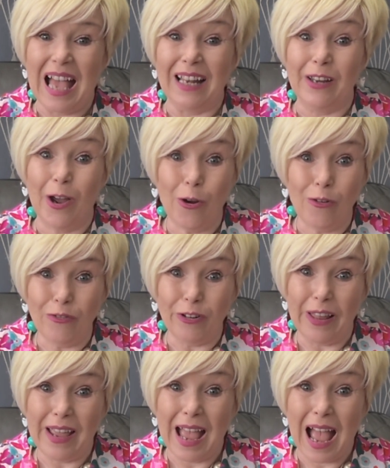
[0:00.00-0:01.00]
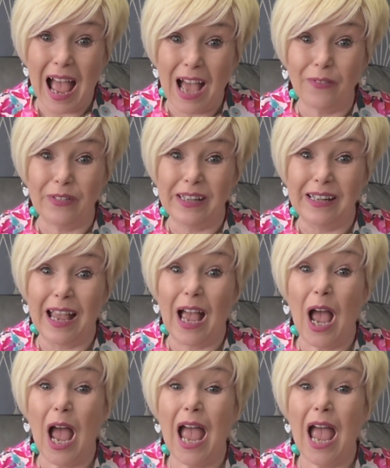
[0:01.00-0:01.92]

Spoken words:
and hopefully having